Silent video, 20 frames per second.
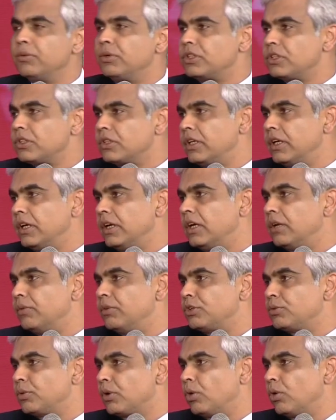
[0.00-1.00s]
is the
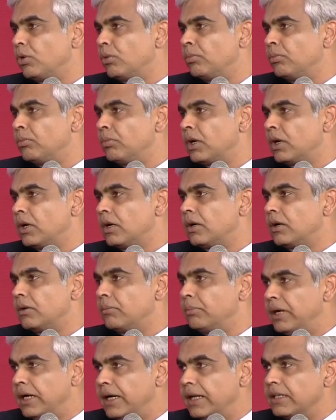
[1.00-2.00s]
individual home
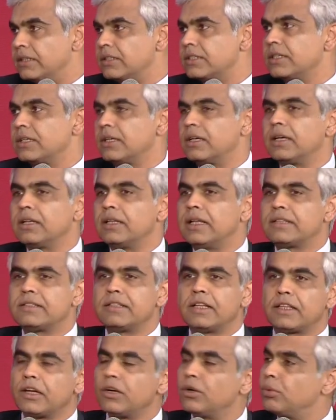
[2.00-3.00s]
buildings. That's
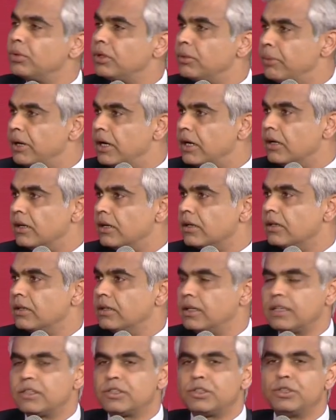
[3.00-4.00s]
nothing to do with the builder.
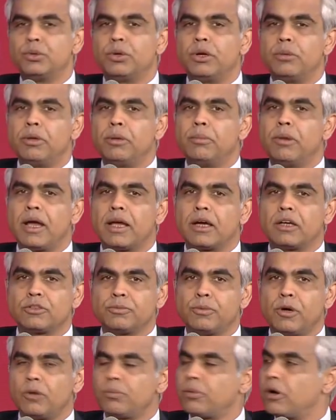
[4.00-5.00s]
That's you and me buying a
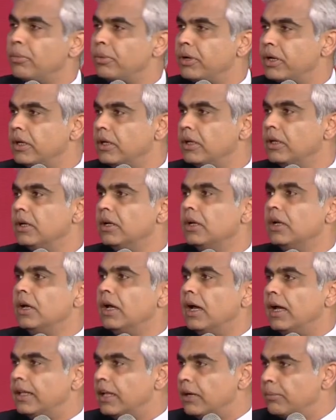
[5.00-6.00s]
small property
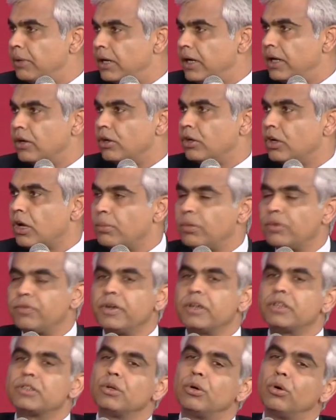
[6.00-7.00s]
and then building on top of
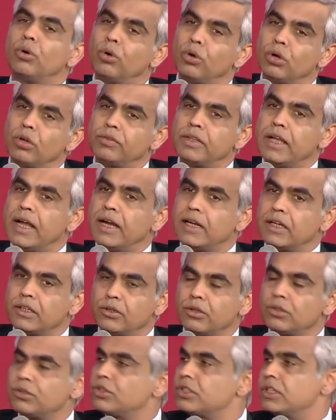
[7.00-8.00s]
it. So all of that has
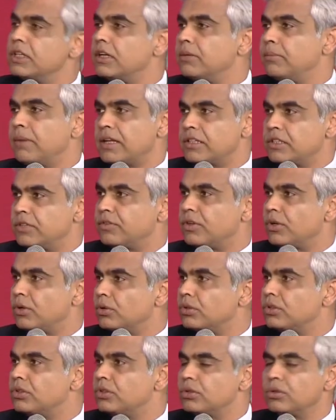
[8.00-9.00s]
also seen a massive growth.
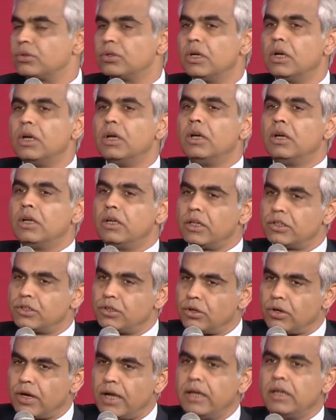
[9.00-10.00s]
So yes, you're
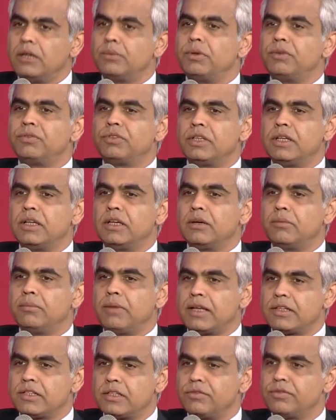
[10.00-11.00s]
right. We've seen a
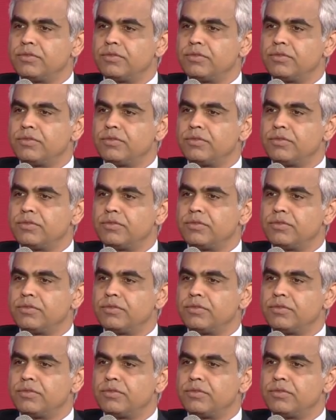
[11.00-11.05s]
massive